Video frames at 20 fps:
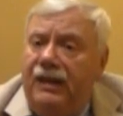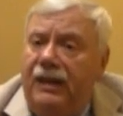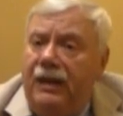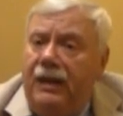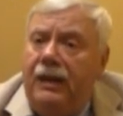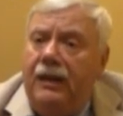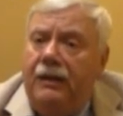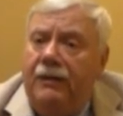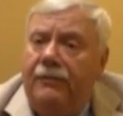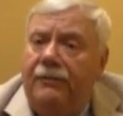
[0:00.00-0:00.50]

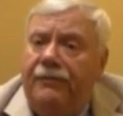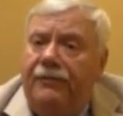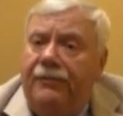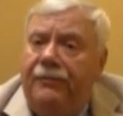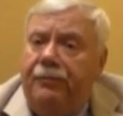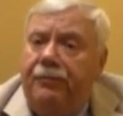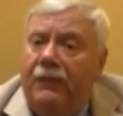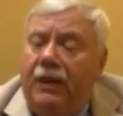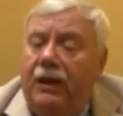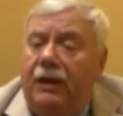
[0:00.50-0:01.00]

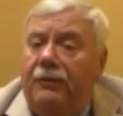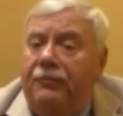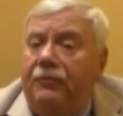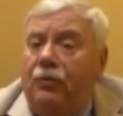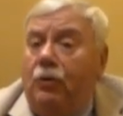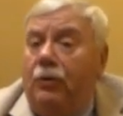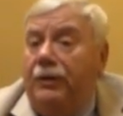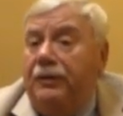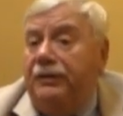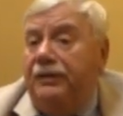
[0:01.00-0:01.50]
Eve. And
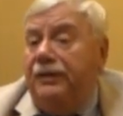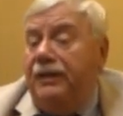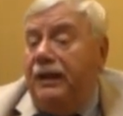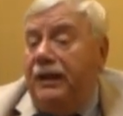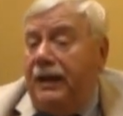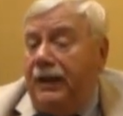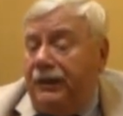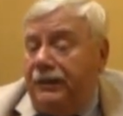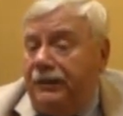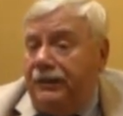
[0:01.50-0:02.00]
of course
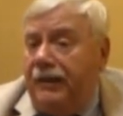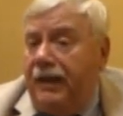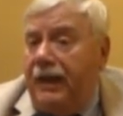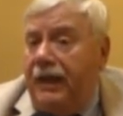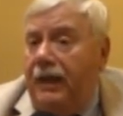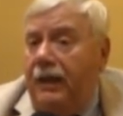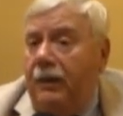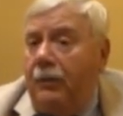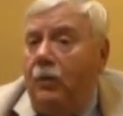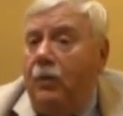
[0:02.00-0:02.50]
the next
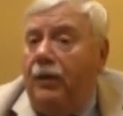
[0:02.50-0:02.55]
day